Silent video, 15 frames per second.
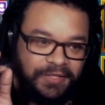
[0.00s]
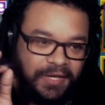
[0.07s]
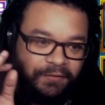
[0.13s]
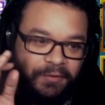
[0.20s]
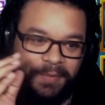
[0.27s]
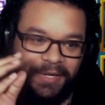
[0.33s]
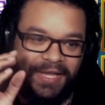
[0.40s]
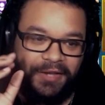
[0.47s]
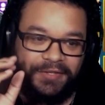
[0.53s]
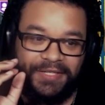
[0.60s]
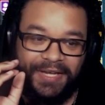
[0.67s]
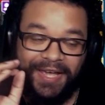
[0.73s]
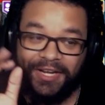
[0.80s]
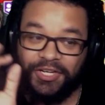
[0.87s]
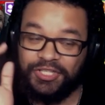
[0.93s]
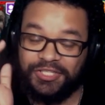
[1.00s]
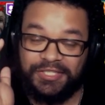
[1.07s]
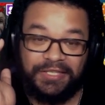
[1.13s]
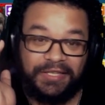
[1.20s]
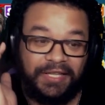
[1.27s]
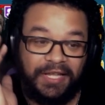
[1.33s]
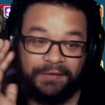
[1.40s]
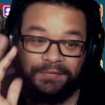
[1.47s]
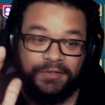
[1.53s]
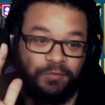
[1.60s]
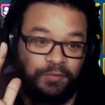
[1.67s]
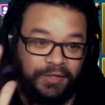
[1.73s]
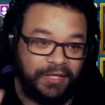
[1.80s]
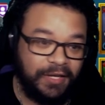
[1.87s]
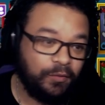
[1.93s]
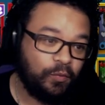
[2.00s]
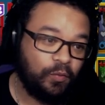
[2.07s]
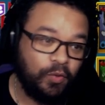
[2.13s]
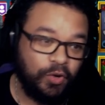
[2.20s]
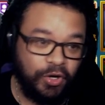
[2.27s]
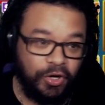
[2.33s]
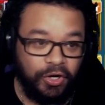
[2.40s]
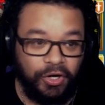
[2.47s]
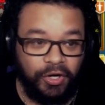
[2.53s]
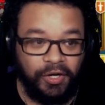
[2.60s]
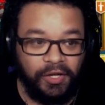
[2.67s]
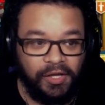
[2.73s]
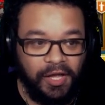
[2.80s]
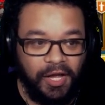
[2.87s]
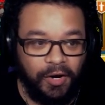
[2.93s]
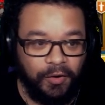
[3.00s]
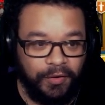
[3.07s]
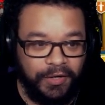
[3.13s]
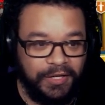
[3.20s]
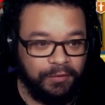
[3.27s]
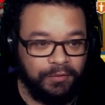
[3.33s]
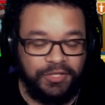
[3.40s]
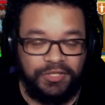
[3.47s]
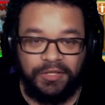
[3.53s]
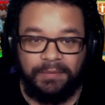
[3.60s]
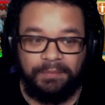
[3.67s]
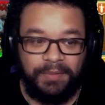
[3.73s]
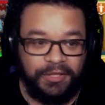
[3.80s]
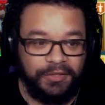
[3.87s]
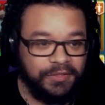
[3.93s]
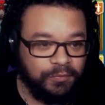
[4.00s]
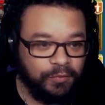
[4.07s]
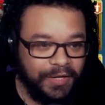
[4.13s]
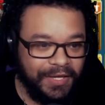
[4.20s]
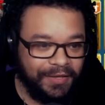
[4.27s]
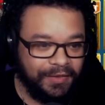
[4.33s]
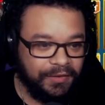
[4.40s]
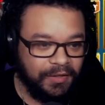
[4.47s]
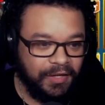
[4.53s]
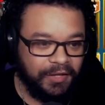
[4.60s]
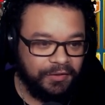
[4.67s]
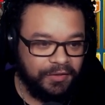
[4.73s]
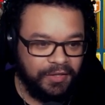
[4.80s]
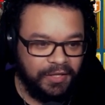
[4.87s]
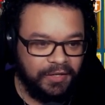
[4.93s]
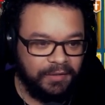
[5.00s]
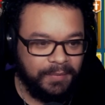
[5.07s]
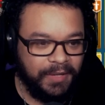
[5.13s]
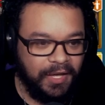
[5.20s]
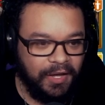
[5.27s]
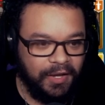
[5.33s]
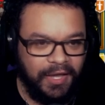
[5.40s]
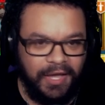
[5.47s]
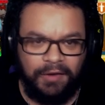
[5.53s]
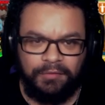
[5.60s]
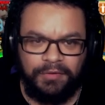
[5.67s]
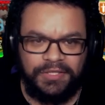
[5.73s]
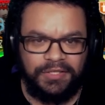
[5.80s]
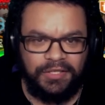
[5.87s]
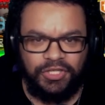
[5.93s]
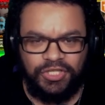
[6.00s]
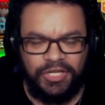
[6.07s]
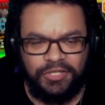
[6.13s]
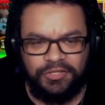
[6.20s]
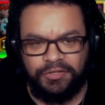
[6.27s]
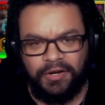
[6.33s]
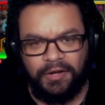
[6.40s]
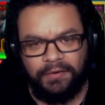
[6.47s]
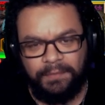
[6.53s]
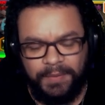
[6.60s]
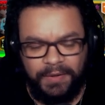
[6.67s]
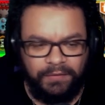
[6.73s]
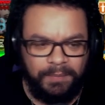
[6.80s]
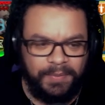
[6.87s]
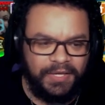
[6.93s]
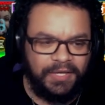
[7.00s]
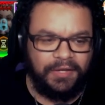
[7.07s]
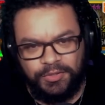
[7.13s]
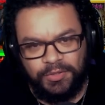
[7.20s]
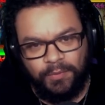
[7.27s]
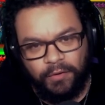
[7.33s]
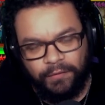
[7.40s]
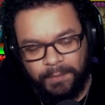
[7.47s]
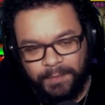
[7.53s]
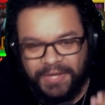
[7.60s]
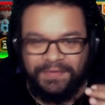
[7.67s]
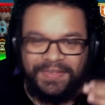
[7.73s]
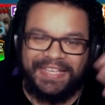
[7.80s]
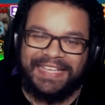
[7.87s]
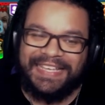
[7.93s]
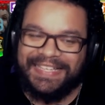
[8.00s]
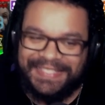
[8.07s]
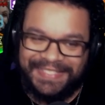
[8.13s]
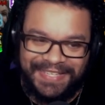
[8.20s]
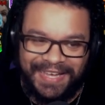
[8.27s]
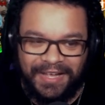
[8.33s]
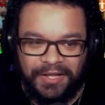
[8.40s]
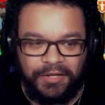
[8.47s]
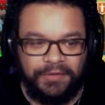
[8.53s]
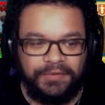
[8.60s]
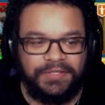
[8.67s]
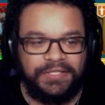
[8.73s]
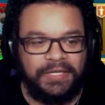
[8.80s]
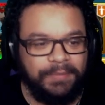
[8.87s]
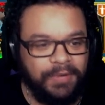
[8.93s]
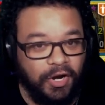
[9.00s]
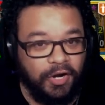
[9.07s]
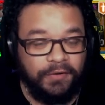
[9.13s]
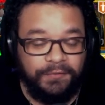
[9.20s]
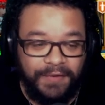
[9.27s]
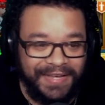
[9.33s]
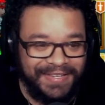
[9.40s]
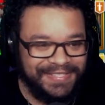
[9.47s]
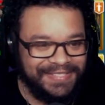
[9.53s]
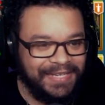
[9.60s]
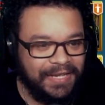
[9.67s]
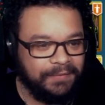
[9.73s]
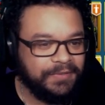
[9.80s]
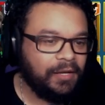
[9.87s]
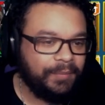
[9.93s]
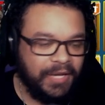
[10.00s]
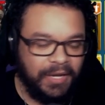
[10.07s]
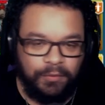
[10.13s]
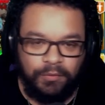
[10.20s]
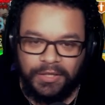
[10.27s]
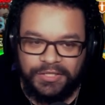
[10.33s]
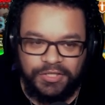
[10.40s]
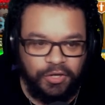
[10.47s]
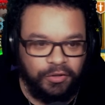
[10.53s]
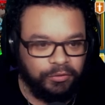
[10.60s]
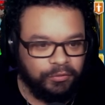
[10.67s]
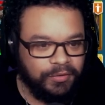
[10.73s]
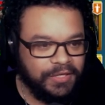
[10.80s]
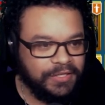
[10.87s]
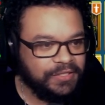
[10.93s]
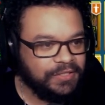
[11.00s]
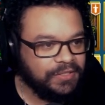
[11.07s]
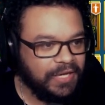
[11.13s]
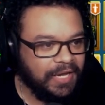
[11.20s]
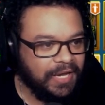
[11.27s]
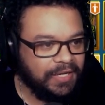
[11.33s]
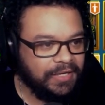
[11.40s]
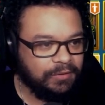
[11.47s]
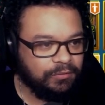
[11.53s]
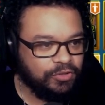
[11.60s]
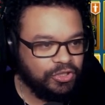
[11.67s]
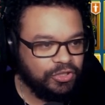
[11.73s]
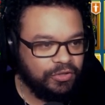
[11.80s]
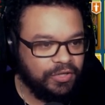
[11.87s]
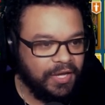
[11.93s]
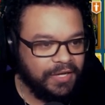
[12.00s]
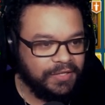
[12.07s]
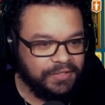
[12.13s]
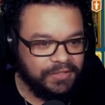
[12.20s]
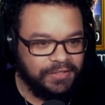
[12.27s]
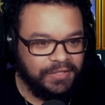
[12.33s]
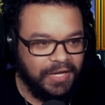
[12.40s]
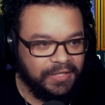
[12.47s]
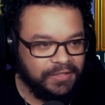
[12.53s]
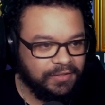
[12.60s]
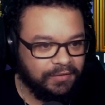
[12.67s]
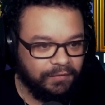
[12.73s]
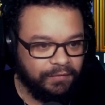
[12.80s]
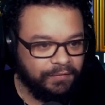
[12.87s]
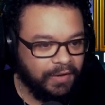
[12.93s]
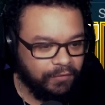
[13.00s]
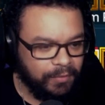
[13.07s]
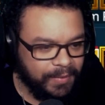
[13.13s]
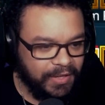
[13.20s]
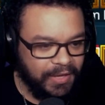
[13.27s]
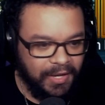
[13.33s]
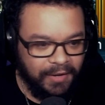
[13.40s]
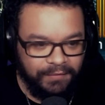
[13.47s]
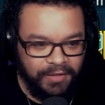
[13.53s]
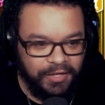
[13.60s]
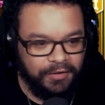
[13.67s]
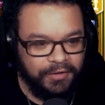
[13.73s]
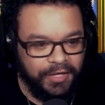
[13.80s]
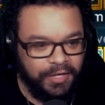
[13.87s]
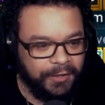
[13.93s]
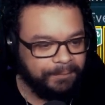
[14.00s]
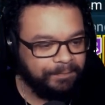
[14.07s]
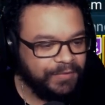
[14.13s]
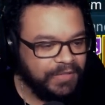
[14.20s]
Everybody else I kind of just left in what they were already originally built with. Other than Mikage, I recently changed her out of PvP to more of a PvE style team artifact set. But yeah, let's go through this and we'll show you guys the stats of everybody that I have geared here.